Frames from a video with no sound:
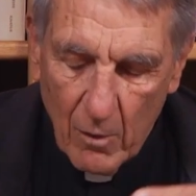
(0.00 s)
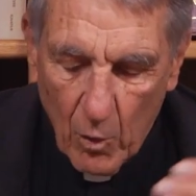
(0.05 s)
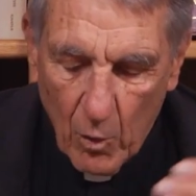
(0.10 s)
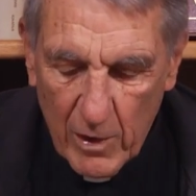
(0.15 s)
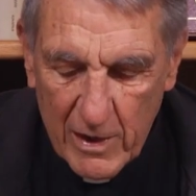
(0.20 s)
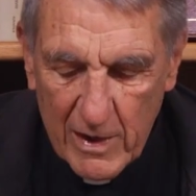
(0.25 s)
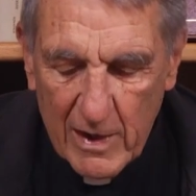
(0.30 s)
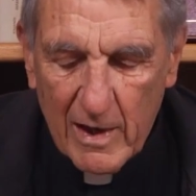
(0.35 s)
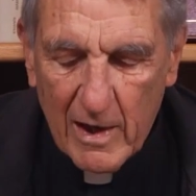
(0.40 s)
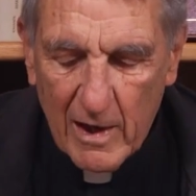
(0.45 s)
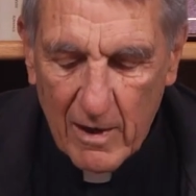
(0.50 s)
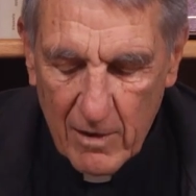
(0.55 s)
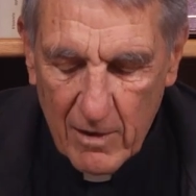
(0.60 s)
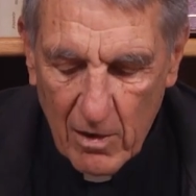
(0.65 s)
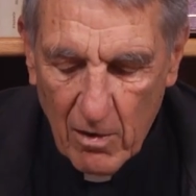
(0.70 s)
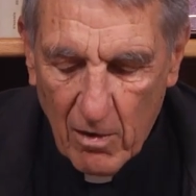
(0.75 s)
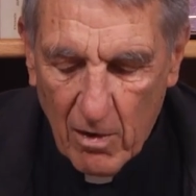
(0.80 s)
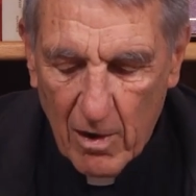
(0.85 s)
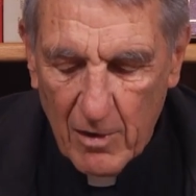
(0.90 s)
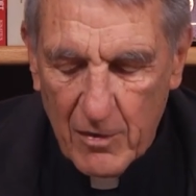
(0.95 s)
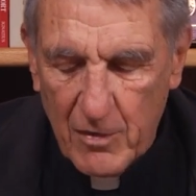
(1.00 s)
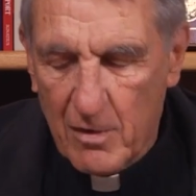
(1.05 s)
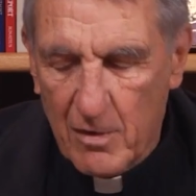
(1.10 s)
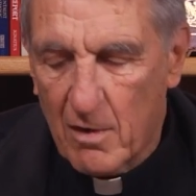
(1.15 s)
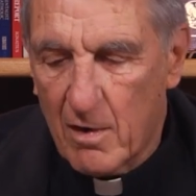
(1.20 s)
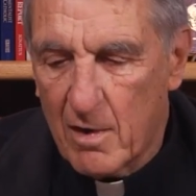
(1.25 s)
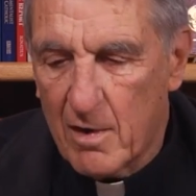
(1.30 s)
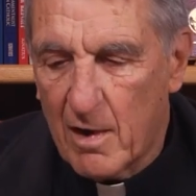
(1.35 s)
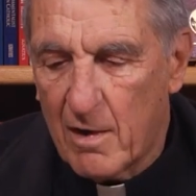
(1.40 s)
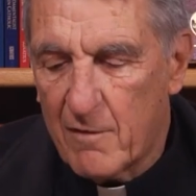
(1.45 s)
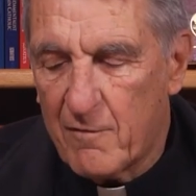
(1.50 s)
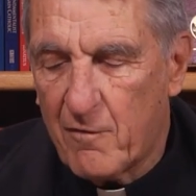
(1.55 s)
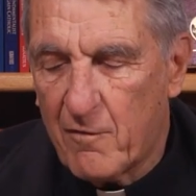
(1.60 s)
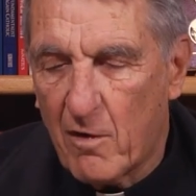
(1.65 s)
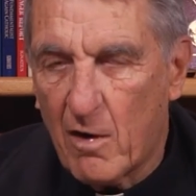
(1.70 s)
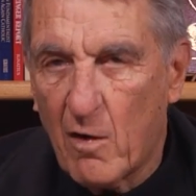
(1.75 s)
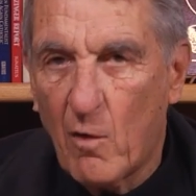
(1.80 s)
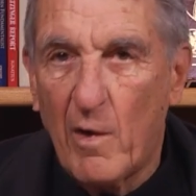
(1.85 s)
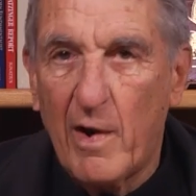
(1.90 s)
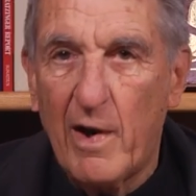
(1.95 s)
we and the author are not
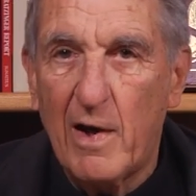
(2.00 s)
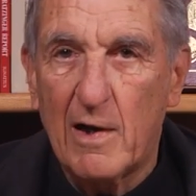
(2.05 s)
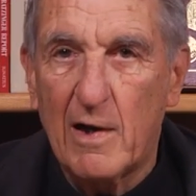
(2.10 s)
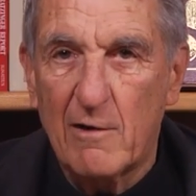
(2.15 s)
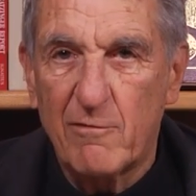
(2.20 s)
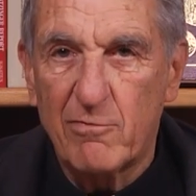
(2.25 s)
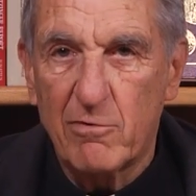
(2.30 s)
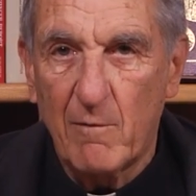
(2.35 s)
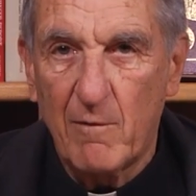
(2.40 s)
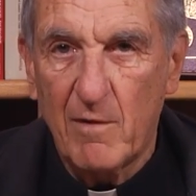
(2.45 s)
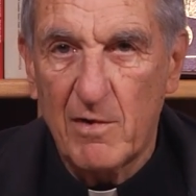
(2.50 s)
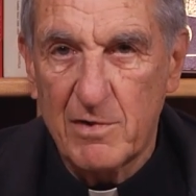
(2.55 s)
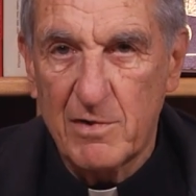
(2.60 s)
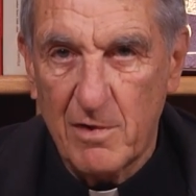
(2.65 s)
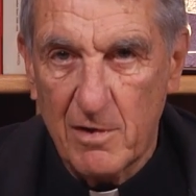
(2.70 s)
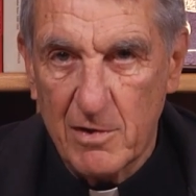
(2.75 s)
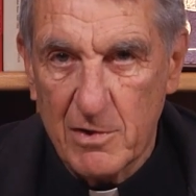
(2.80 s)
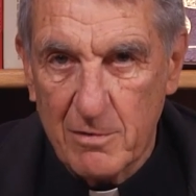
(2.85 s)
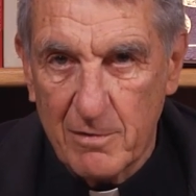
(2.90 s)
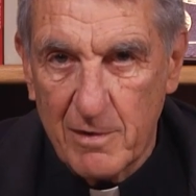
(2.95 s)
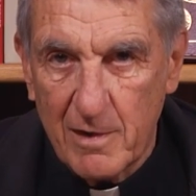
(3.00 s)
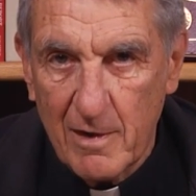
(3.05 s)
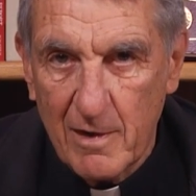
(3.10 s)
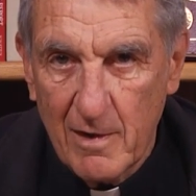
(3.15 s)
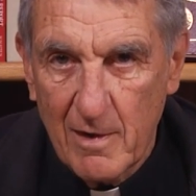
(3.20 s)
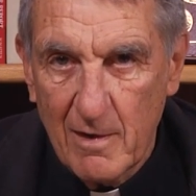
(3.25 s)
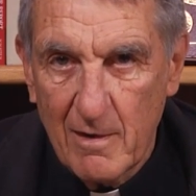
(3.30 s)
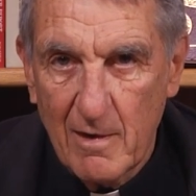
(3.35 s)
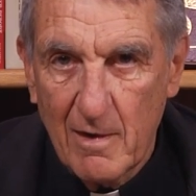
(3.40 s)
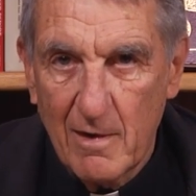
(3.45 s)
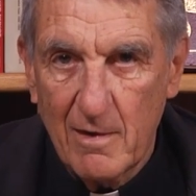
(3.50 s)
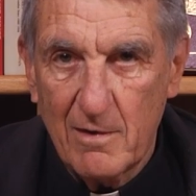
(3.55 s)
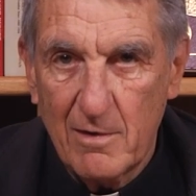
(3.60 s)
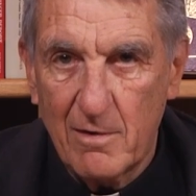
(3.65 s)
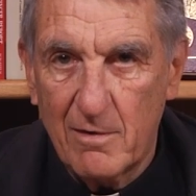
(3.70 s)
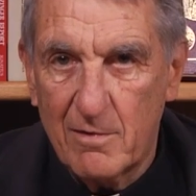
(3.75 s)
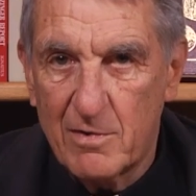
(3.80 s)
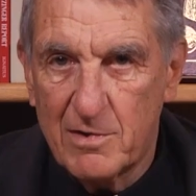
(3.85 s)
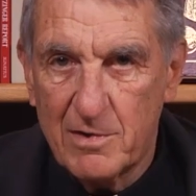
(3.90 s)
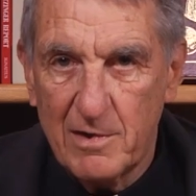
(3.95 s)
far away enough from this history
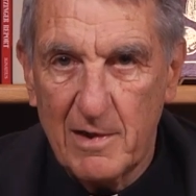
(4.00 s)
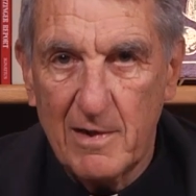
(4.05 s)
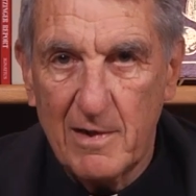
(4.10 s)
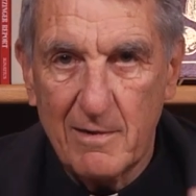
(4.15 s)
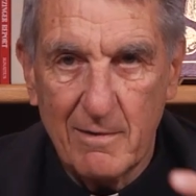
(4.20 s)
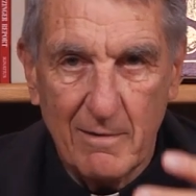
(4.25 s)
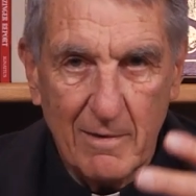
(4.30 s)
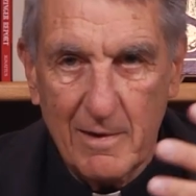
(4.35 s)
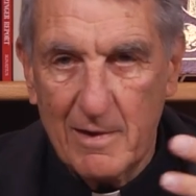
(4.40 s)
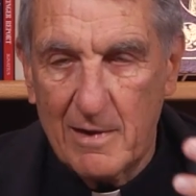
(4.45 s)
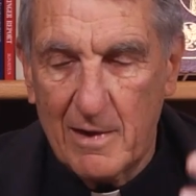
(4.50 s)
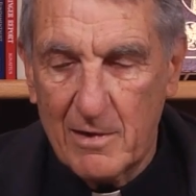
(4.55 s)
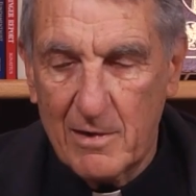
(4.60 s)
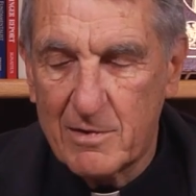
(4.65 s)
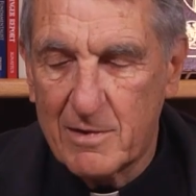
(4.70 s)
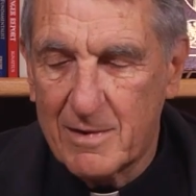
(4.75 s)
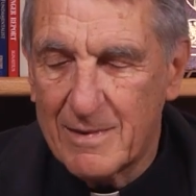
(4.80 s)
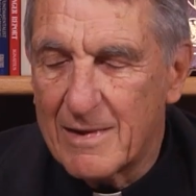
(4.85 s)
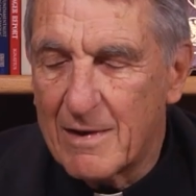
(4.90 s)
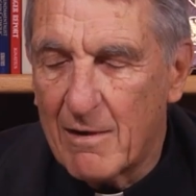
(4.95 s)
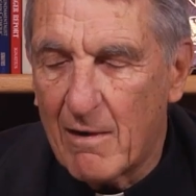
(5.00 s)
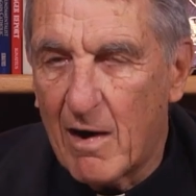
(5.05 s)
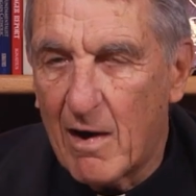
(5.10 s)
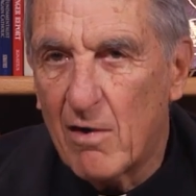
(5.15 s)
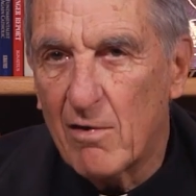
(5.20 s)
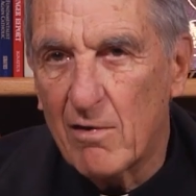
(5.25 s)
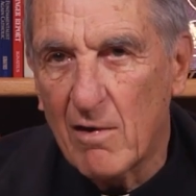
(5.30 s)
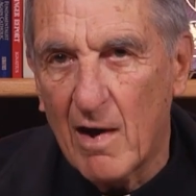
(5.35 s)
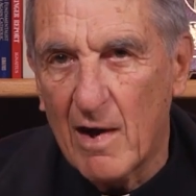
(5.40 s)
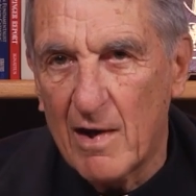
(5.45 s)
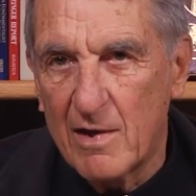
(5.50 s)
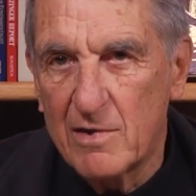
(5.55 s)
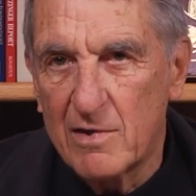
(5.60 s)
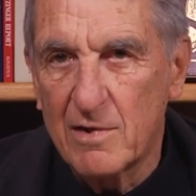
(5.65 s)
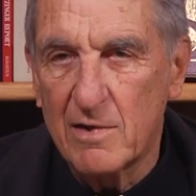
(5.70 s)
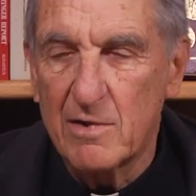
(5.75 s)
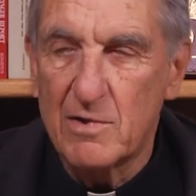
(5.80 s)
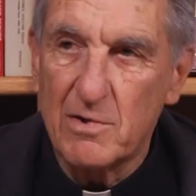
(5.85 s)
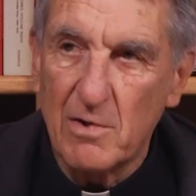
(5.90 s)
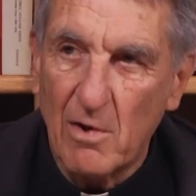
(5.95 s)
to see it in its clear outlines.
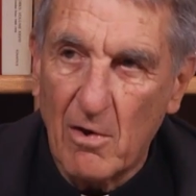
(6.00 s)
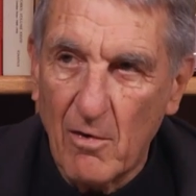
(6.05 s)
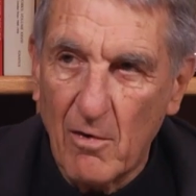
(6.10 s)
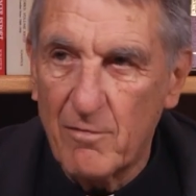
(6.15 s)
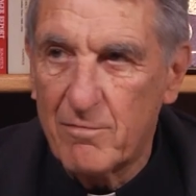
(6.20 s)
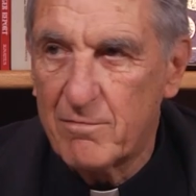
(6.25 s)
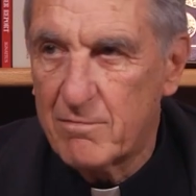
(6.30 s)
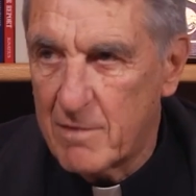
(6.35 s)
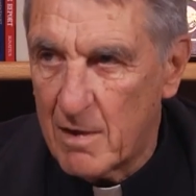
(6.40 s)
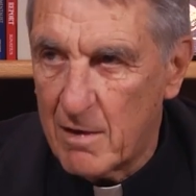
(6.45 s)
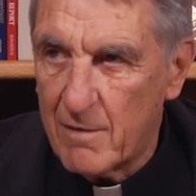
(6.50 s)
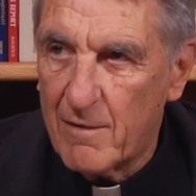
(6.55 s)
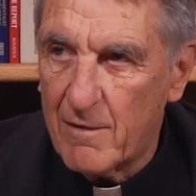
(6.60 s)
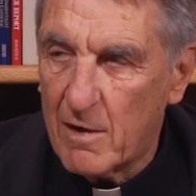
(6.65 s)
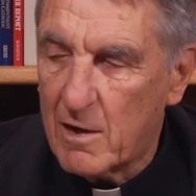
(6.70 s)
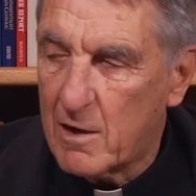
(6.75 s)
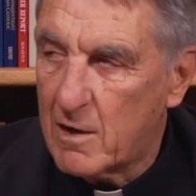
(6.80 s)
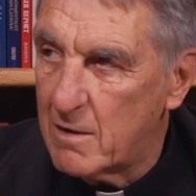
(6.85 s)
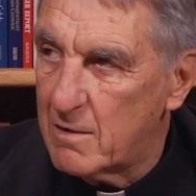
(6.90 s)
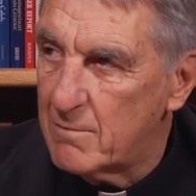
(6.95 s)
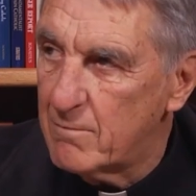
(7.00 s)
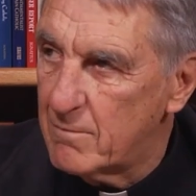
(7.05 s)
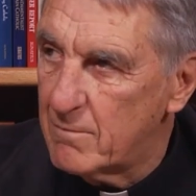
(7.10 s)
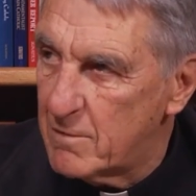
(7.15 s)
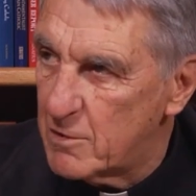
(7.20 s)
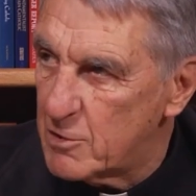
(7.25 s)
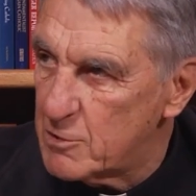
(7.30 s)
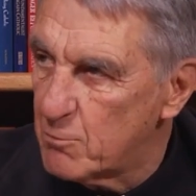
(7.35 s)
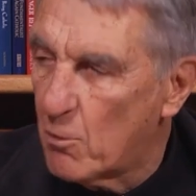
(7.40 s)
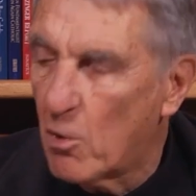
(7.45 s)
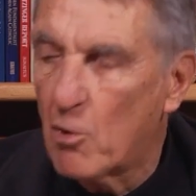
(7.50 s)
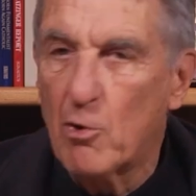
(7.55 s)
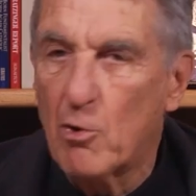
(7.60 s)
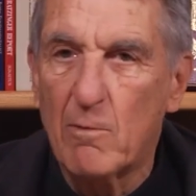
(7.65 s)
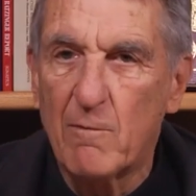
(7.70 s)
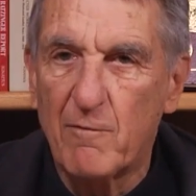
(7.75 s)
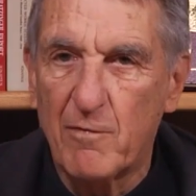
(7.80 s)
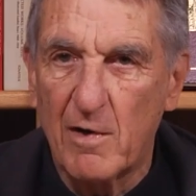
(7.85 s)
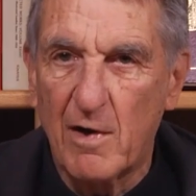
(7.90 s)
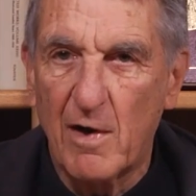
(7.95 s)
And so there's more
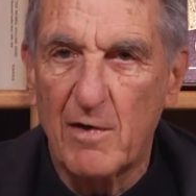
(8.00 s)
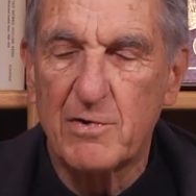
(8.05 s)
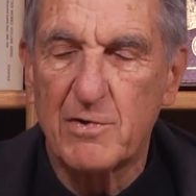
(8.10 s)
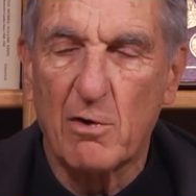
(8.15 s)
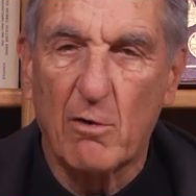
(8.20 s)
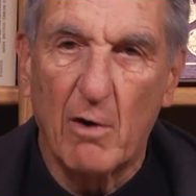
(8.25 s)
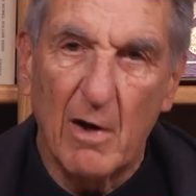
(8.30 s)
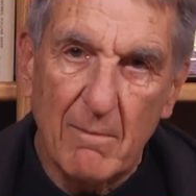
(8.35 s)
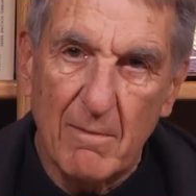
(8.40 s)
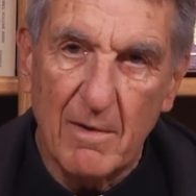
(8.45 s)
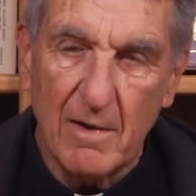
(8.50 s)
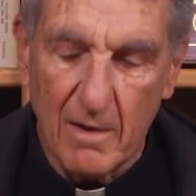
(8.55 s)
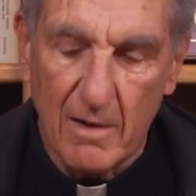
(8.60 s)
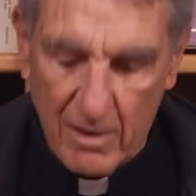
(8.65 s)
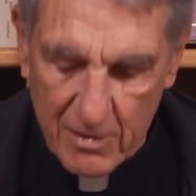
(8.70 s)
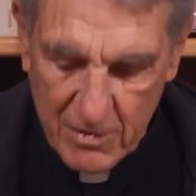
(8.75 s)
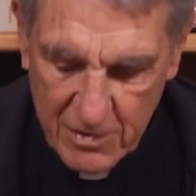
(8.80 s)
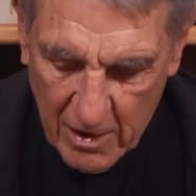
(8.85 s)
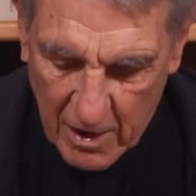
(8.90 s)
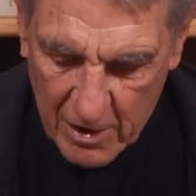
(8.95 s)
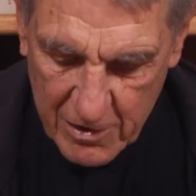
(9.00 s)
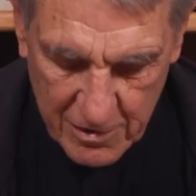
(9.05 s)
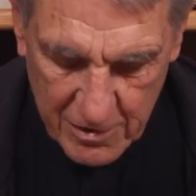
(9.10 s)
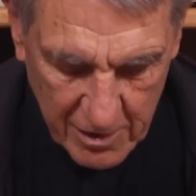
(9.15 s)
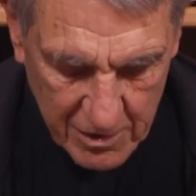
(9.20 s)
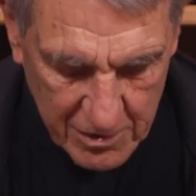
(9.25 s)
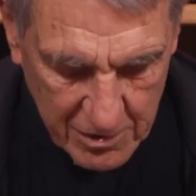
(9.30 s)
room for disagreement and discussion.